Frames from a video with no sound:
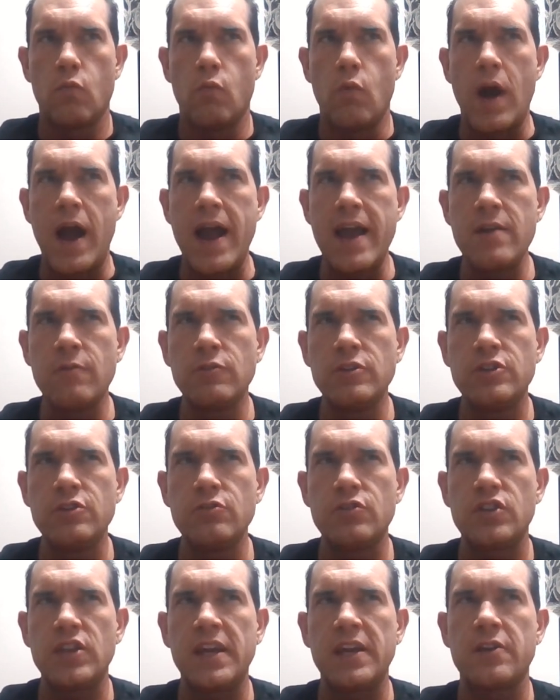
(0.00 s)
Why would
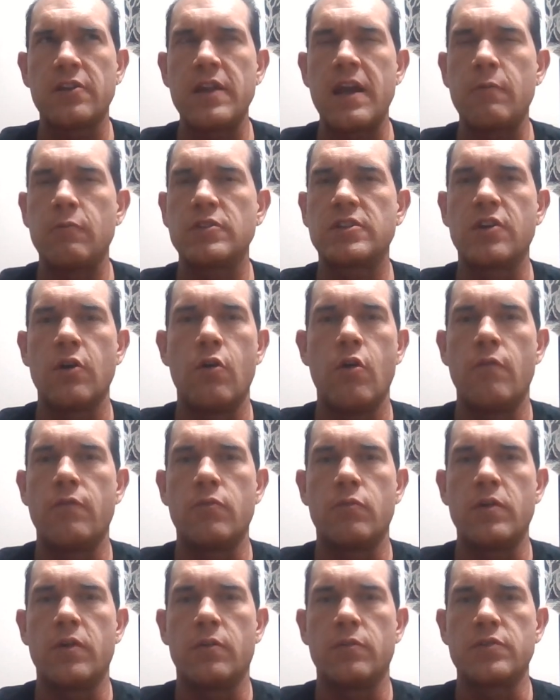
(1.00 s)
you think that would go
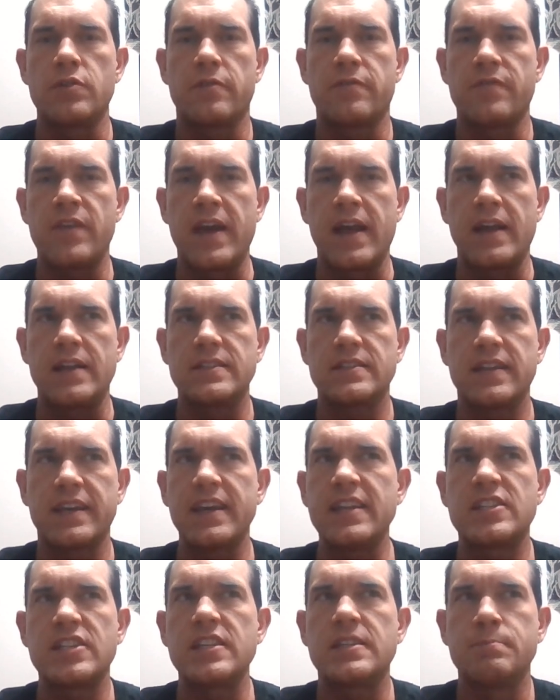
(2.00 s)
over well with your fans?
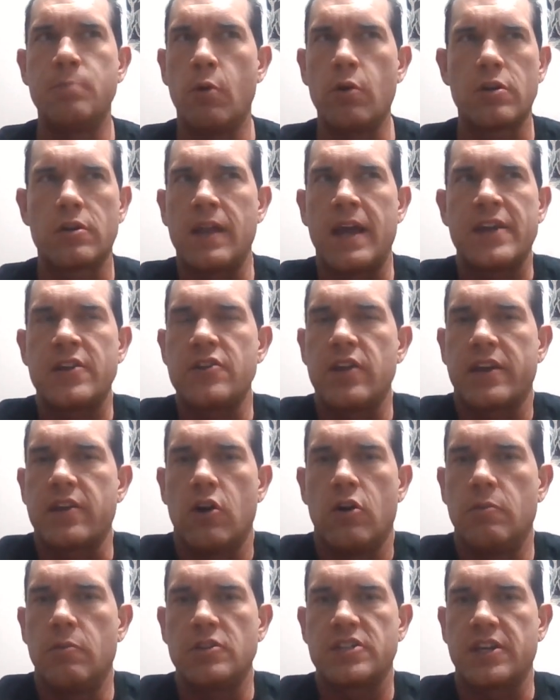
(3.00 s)
Like it's it's borderline like
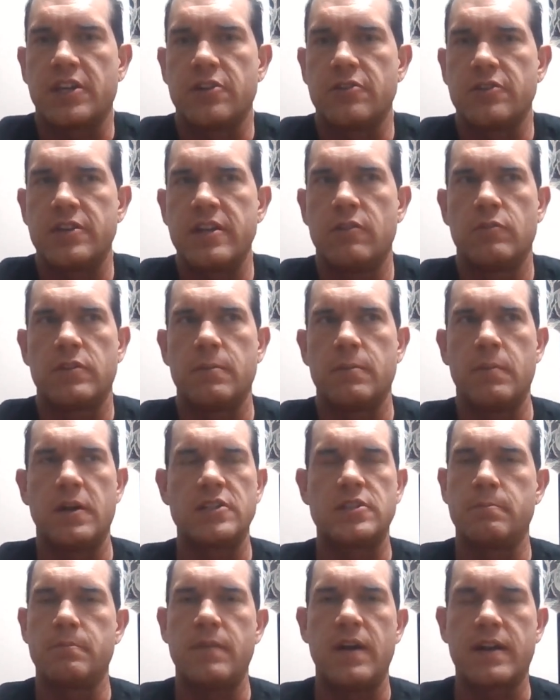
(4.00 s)
almost like you're dealing with a
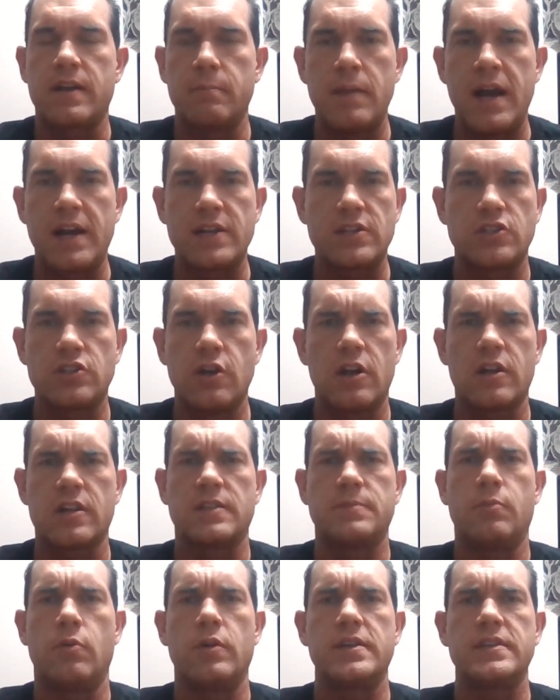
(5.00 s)
bunch of buck box of
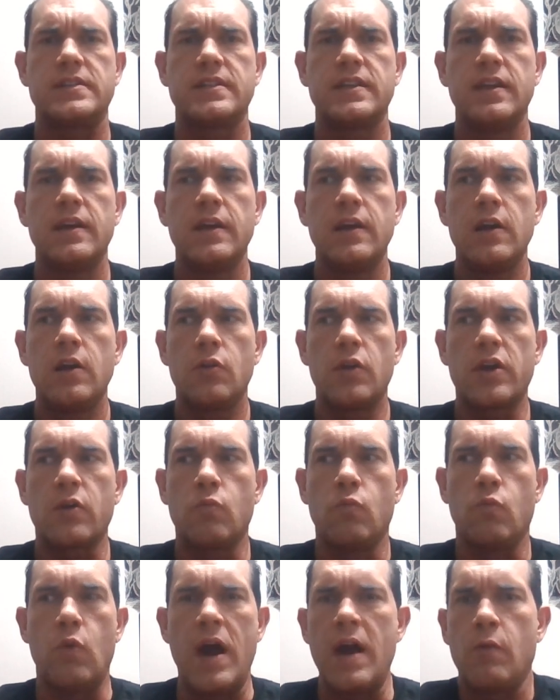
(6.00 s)
chocolate boys. Like
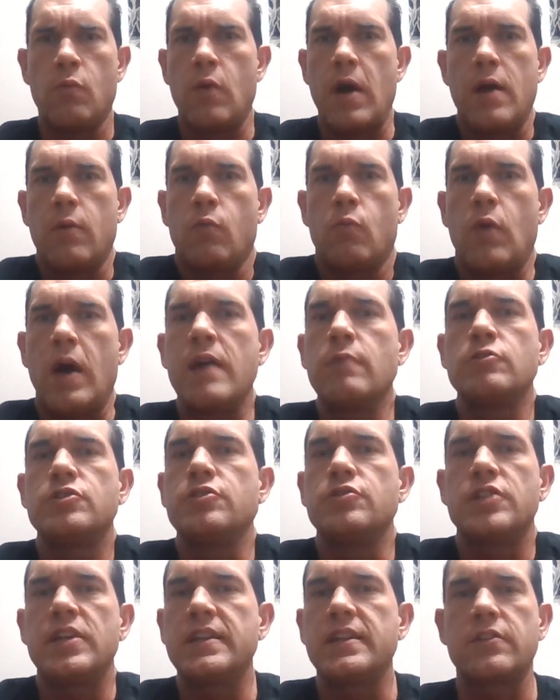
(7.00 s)
why why why would
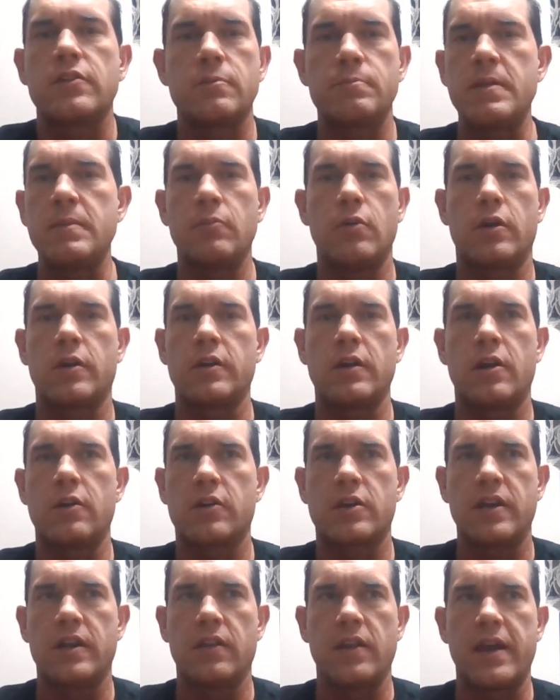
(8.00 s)
you think that their people aren't,
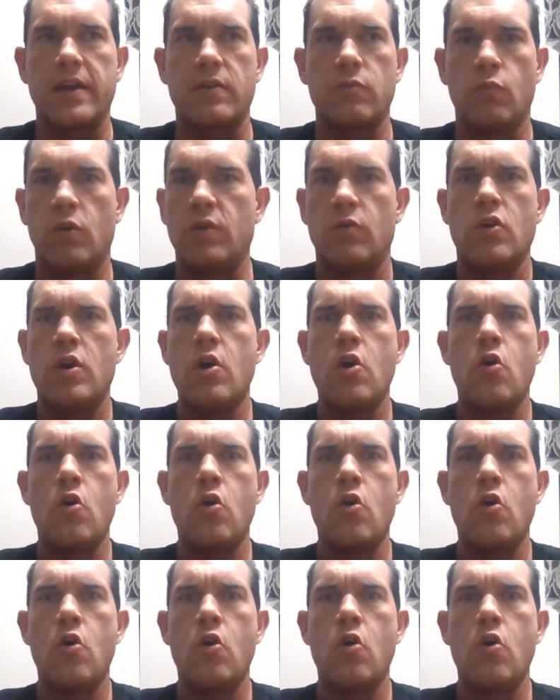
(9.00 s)
aren't gonna like what